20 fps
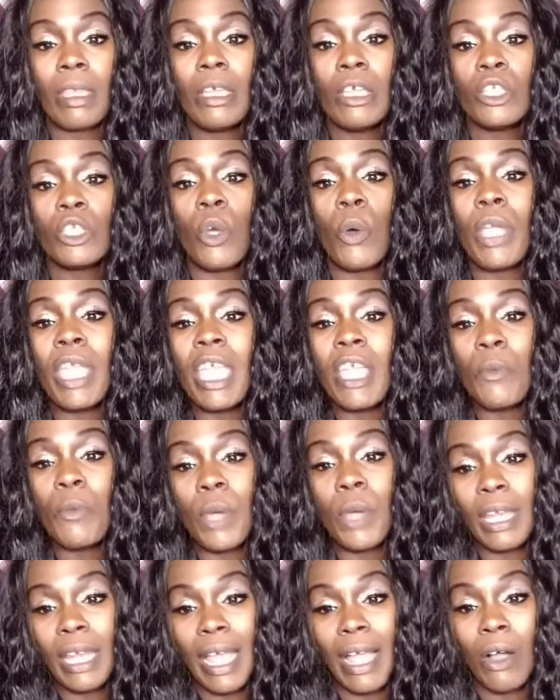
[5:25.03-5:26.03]
So he
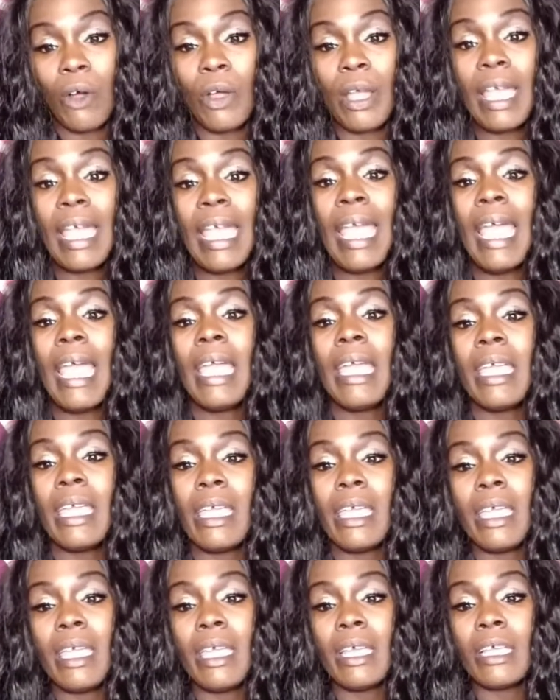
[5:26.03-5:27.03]
went out,
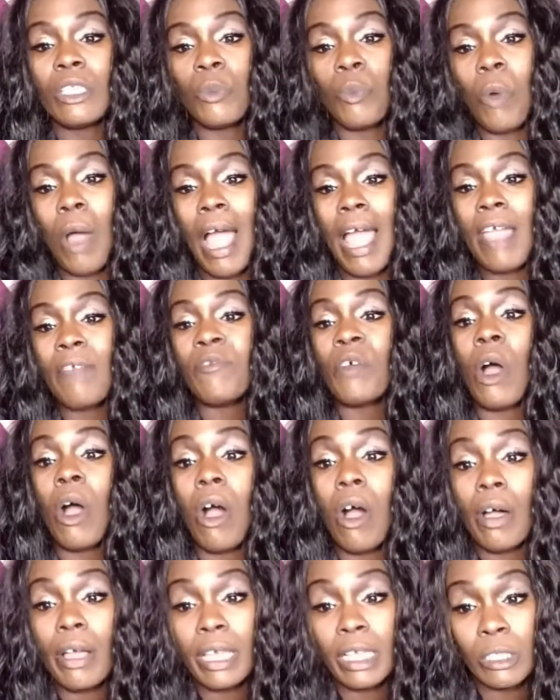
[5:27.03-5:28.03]
he, his wife,
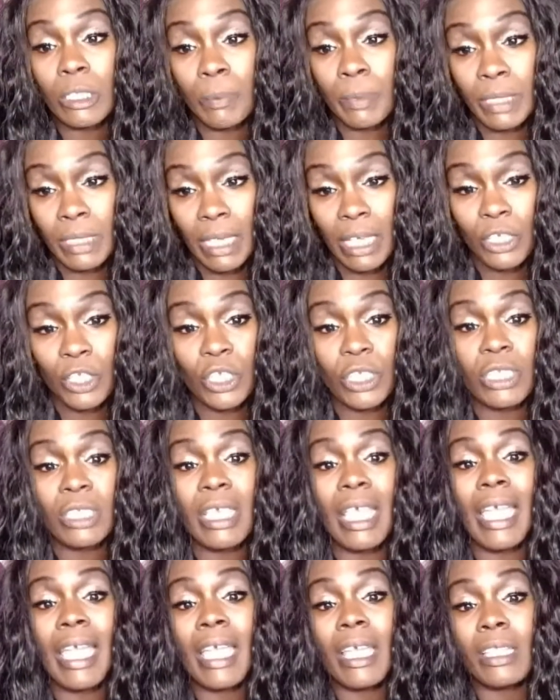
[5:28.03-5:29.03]
all his possessions,
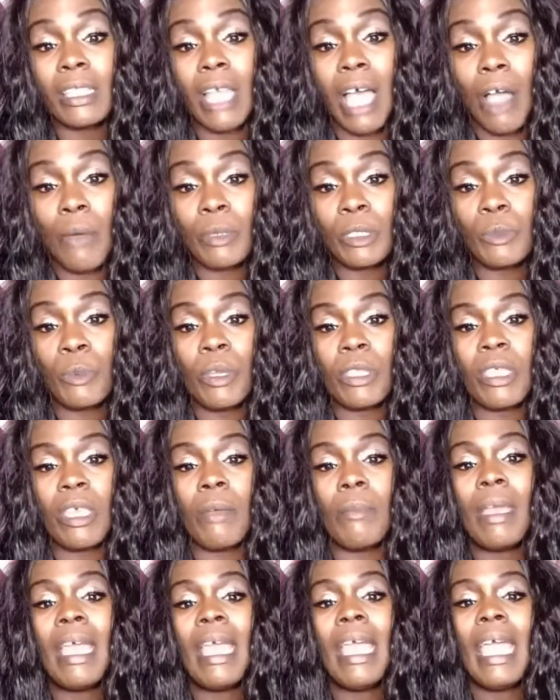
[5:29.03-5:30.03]
and Lot was with
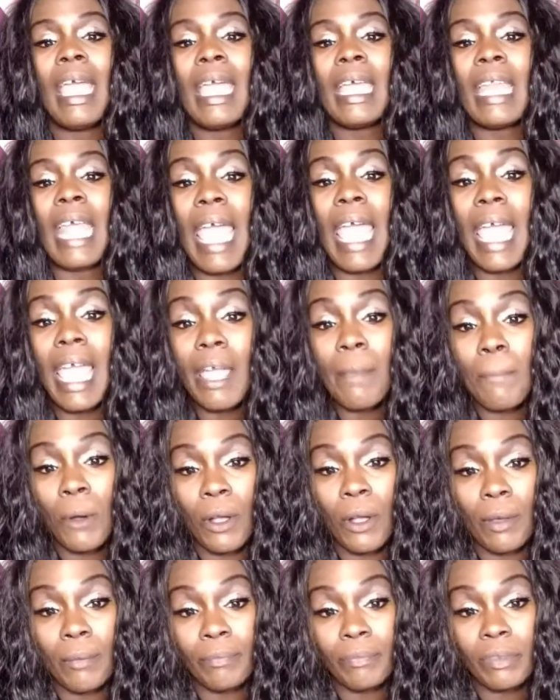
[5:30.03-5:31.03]
him. And
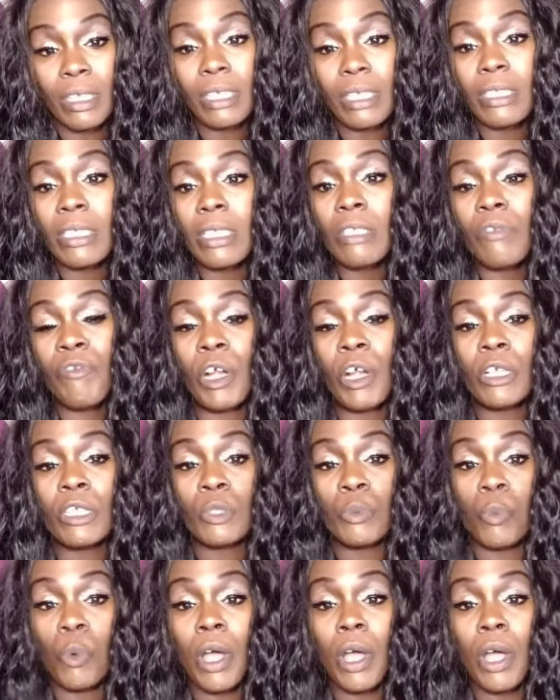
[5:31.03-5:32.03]
Abram, this is verse
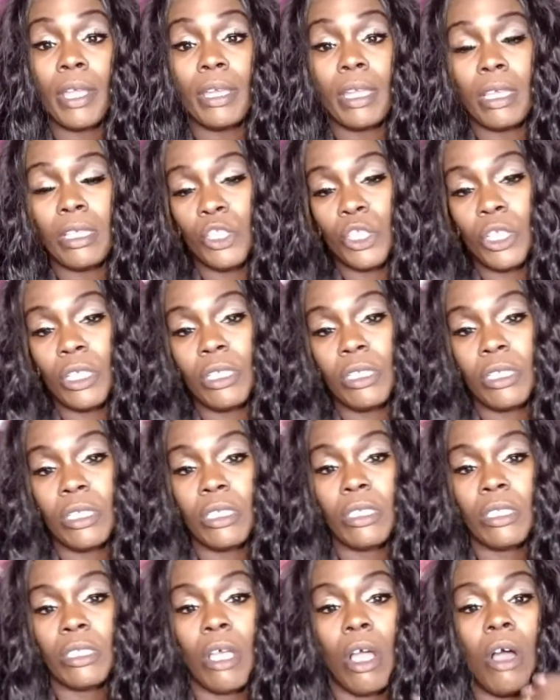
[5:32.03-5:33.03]
1 in
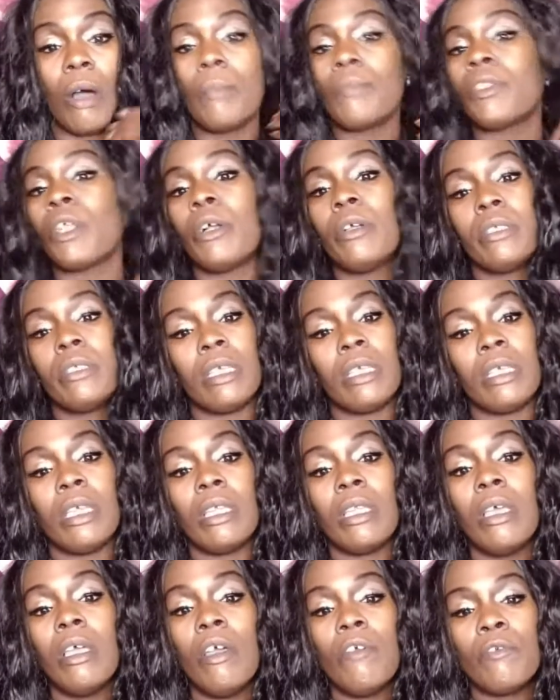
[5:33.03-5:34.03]
Genesis
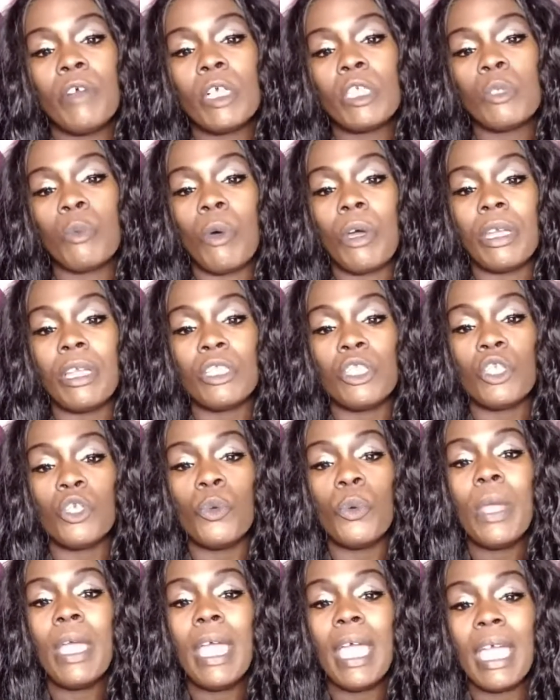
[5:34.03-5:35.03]
13, verse 1 and
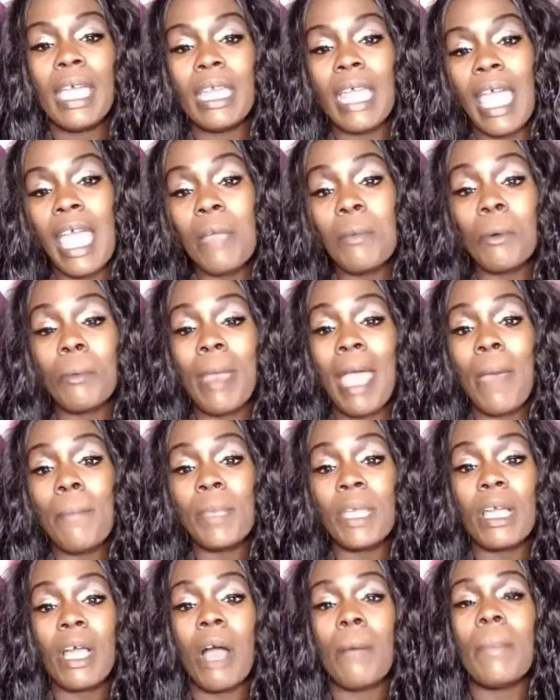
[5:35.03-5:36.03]
2. And Abram had
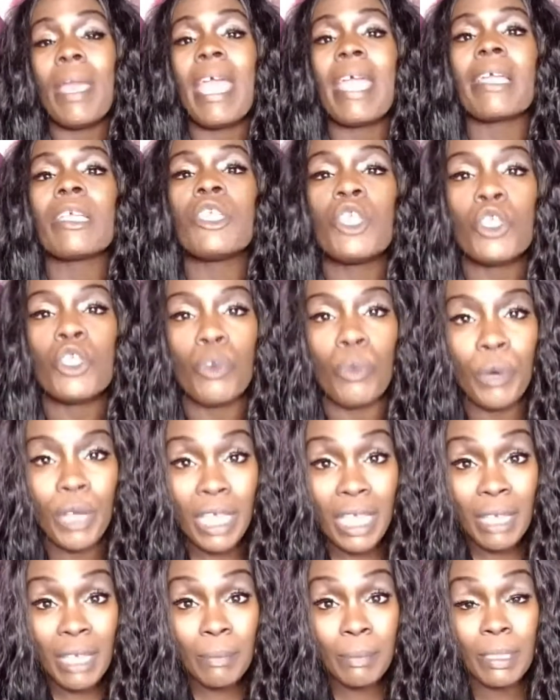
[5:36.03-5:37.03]
become
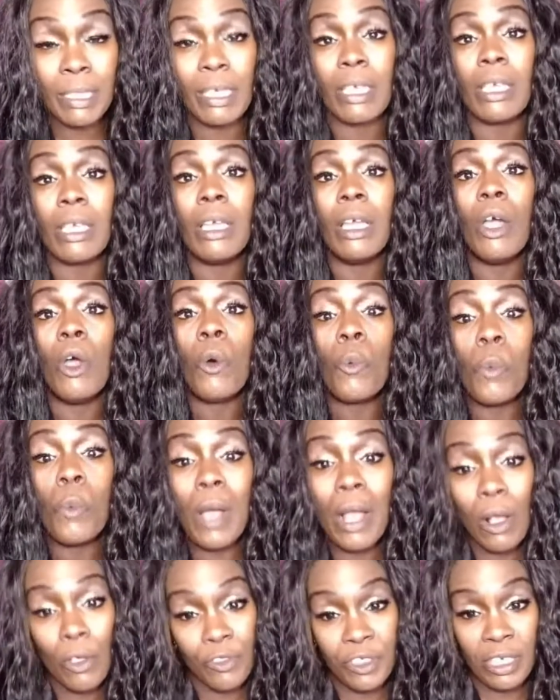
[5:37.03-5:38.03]
extremely
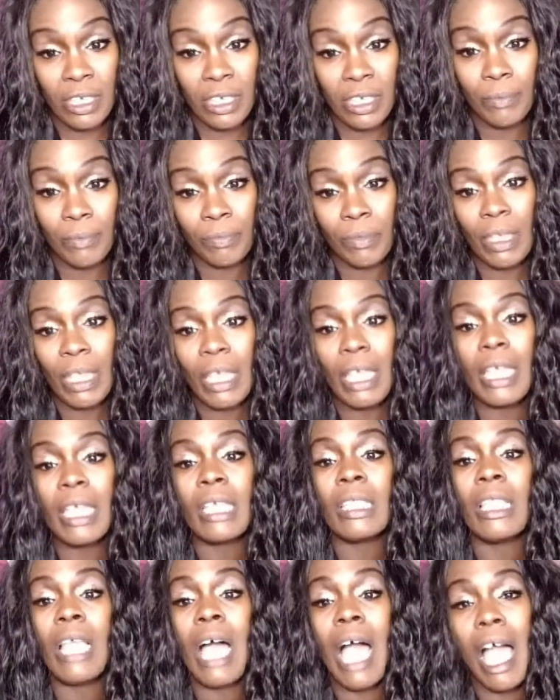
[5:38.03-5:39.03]
wealthy
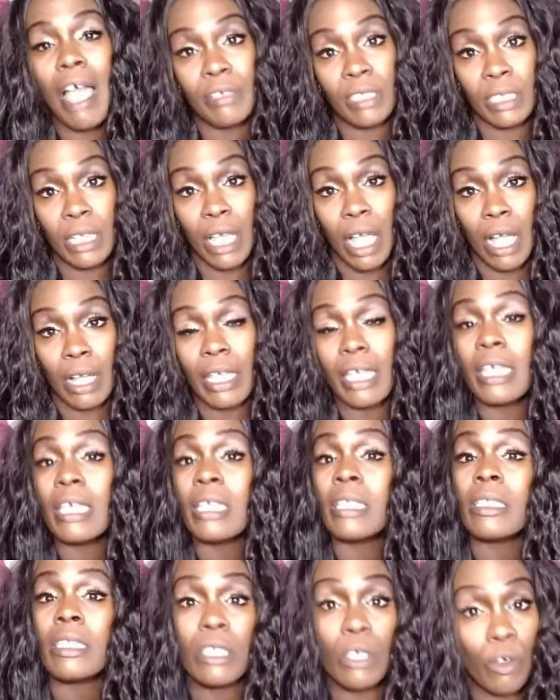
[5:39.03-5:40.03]
in livestock,
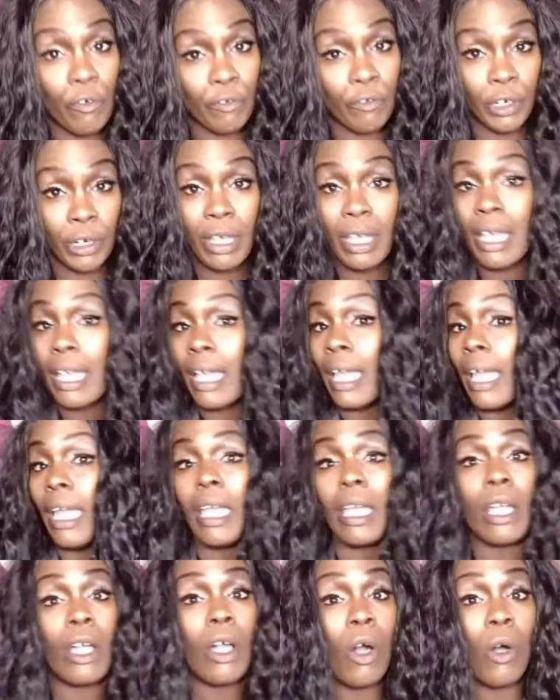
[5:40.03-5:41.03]
in silver,
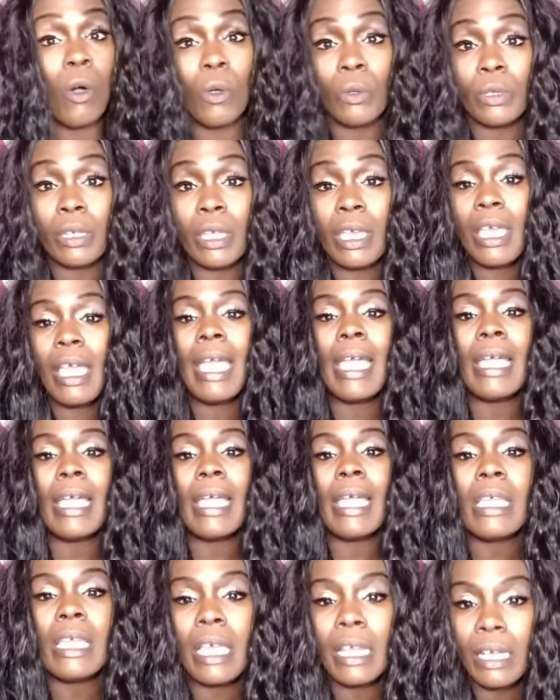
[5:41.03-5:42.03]
and gold. And
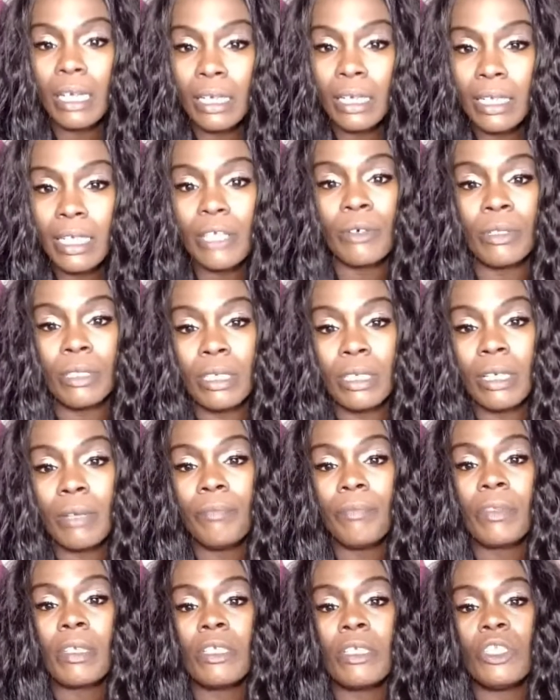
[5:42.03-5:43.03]
he had literally
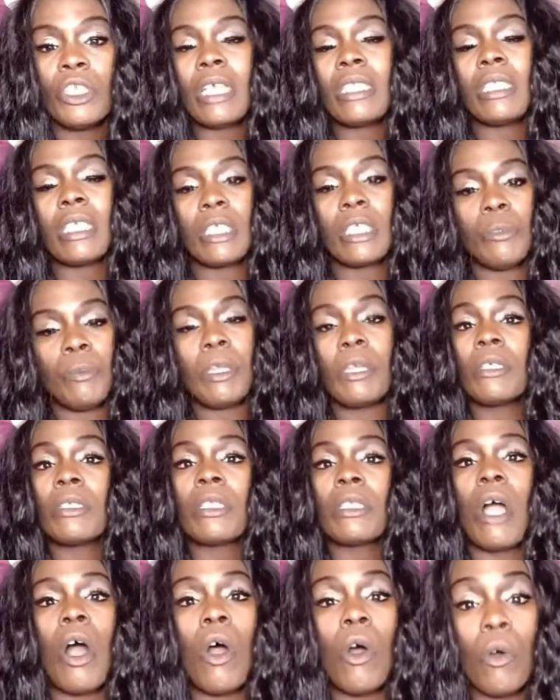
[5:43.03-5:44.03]
just
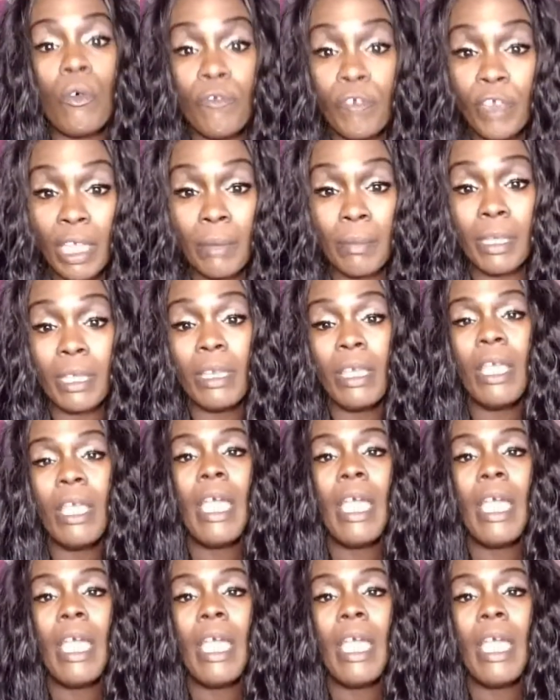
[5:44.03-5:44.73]
experienced a whole famine.